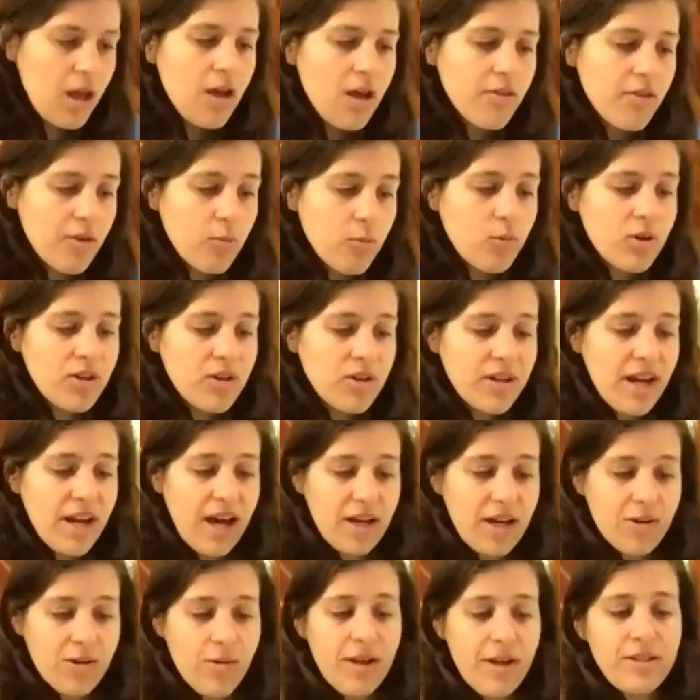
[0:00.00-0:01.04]
The word
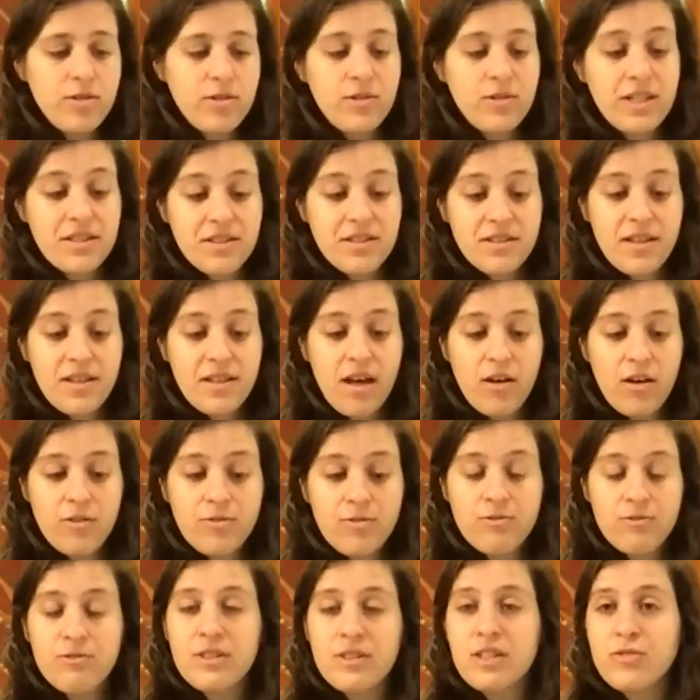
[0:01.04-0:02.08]
achrayut
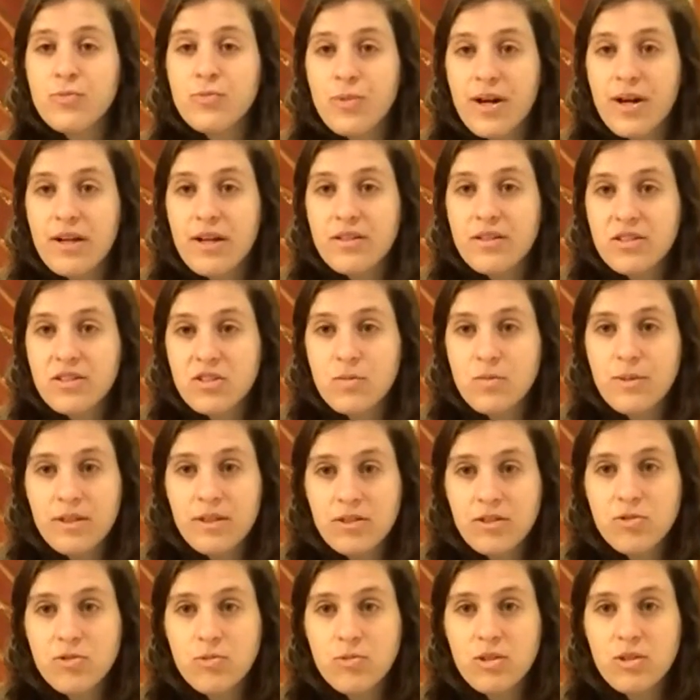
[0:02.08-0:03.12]
itself is where the
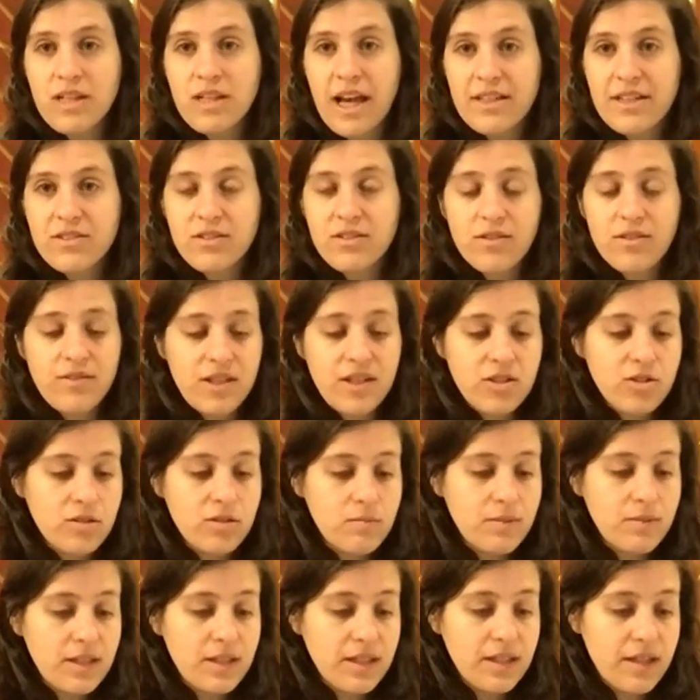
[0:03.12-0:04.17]
spiritual
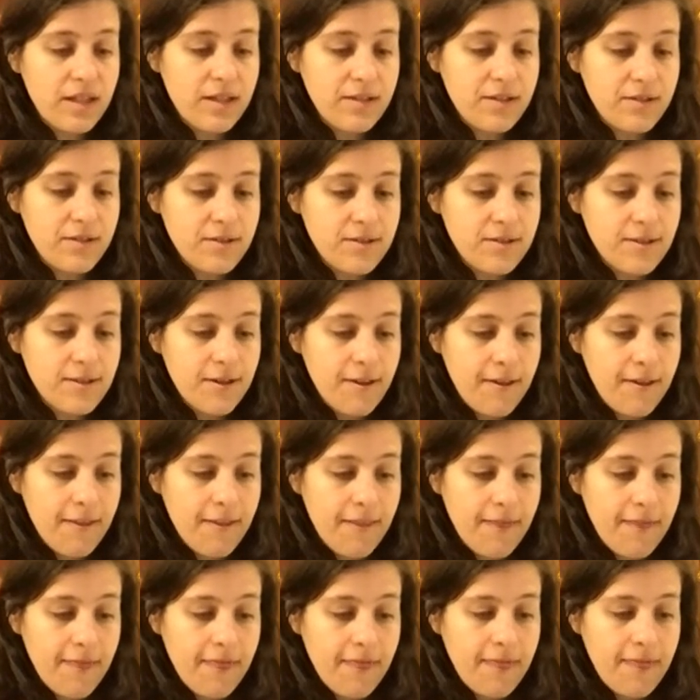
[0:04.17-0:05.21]
excavation begins.
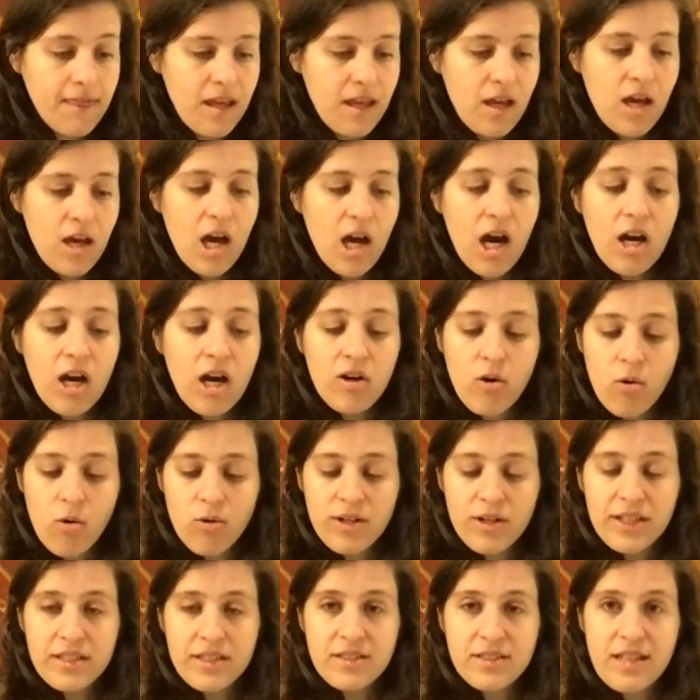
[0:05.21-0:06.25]

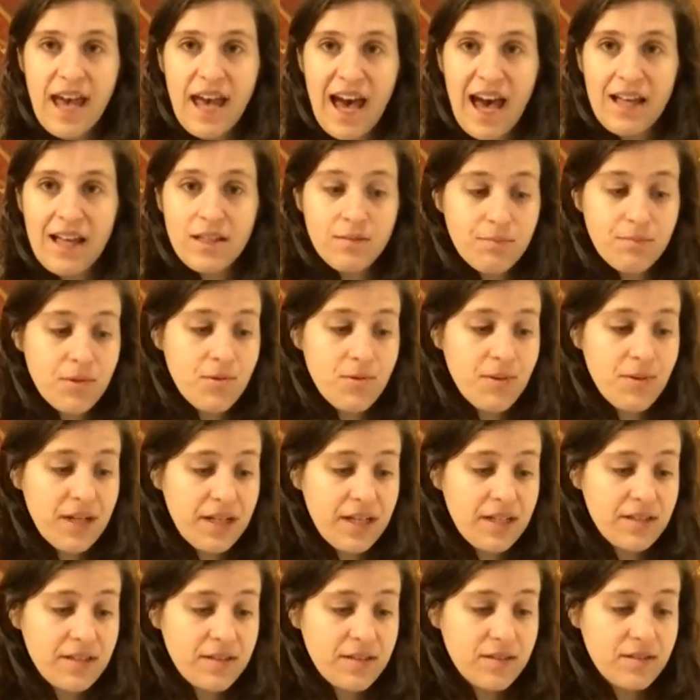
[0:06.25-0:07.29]
According to Alan
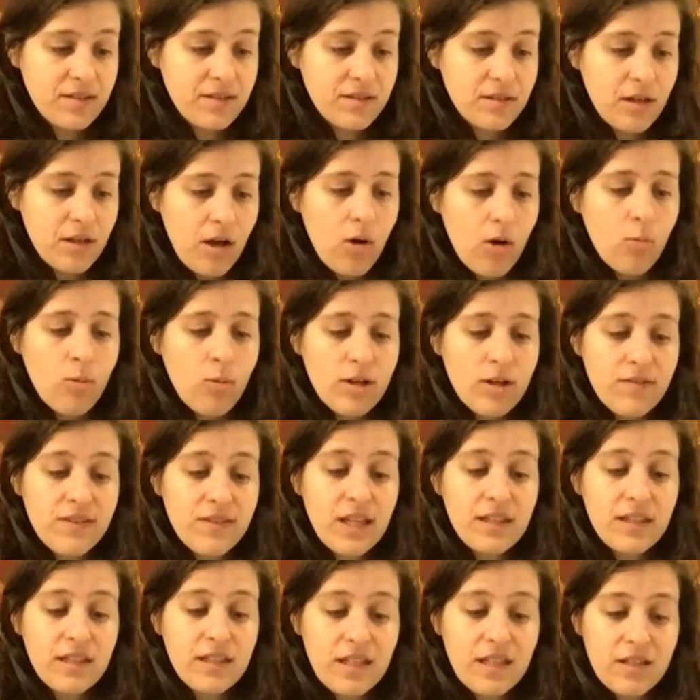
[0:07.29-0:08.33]
Marinis, one of the
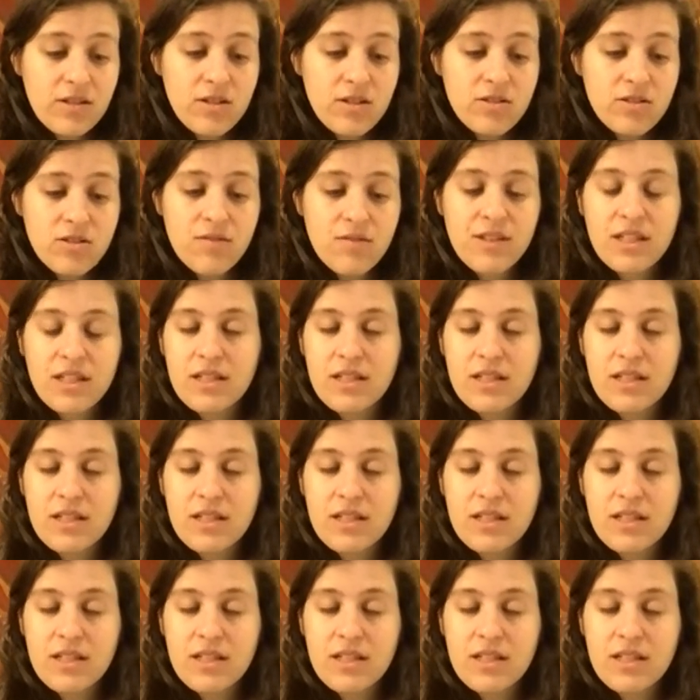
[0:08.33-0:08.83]
leaders of the